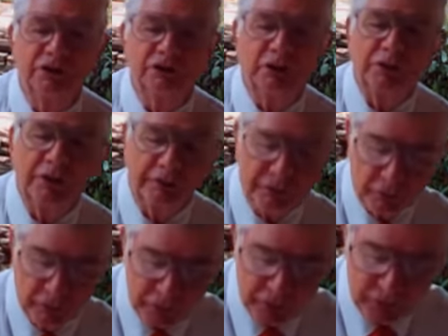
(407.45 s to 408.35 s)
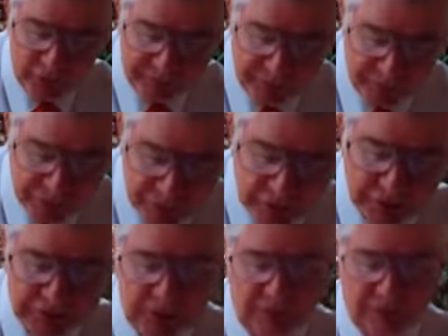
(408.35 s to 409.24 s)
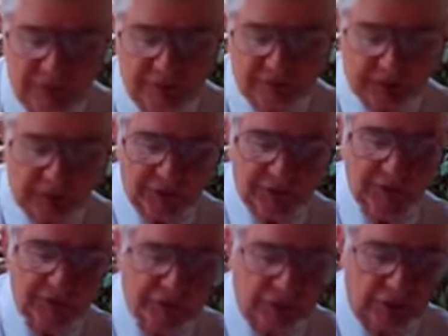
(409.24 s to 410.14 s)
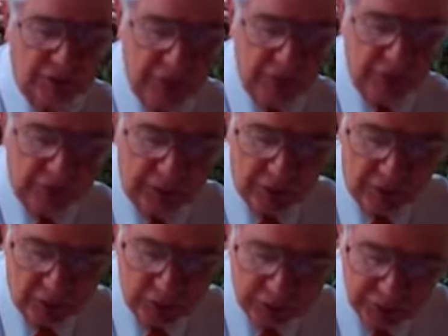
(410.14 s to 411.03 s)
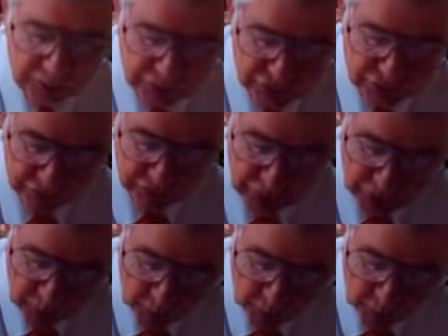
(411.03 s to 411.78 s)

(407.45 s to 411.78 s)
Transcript: So therefore, you have the Trinity. You have the Father, the Son, and the Holy Ghost, just